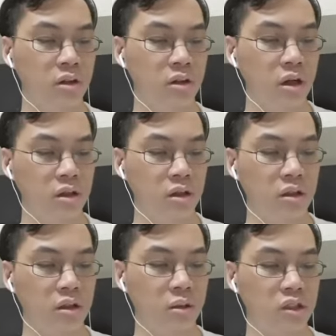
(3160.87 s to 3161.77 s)
At the
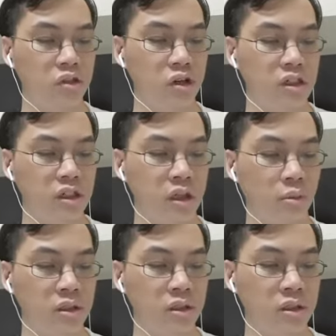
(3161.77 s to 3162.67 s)
DM's discretion, an
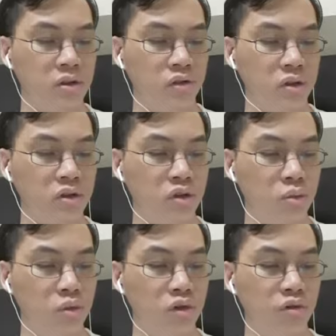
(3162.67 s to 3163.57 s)
object that is forced to
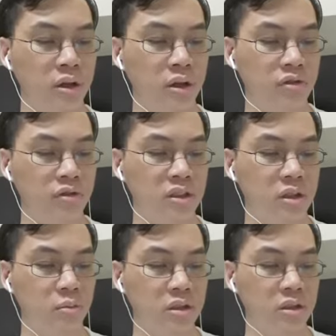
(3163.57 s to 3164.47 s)
move by is fixed in
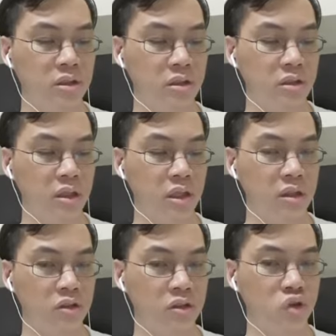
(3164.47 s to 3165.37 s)
place is instead
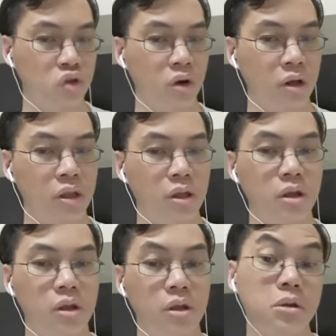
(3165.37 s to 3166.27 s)
destroyed.
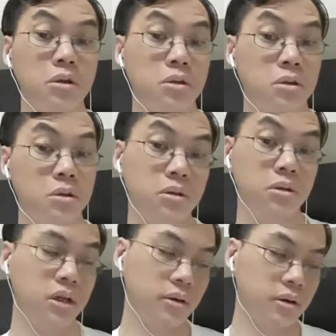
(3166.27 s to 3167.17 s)

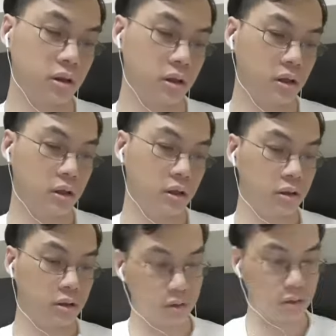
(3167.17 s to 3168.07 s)
Okay, uh,
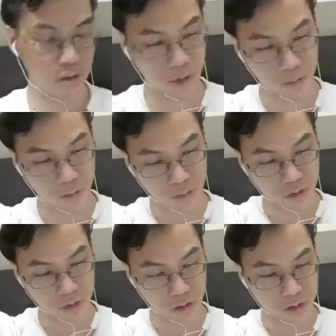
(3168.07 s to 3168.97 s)
so that so
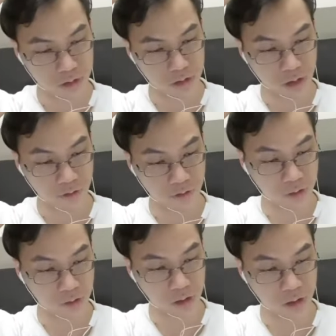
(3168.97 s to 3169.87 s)
let's have a look.
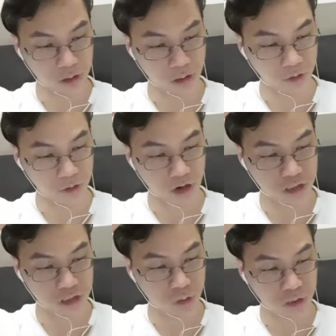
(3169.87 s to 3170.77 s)
Uh, if it crashes
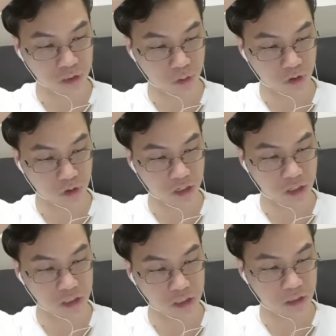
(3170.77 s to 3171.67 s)
into a small
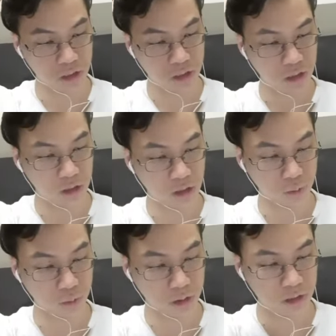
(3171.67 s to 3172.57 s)
creature, it takes
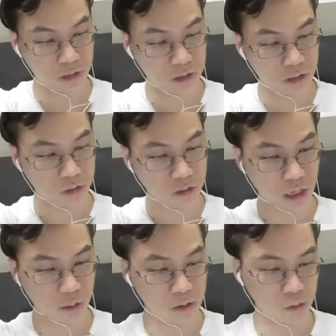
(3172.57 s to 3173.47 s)
1d6
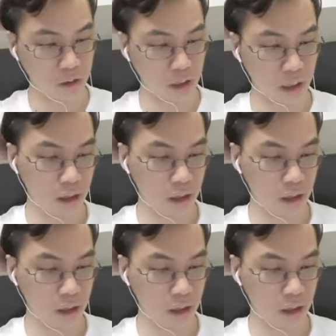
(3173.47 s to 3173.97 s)
damage to the hull.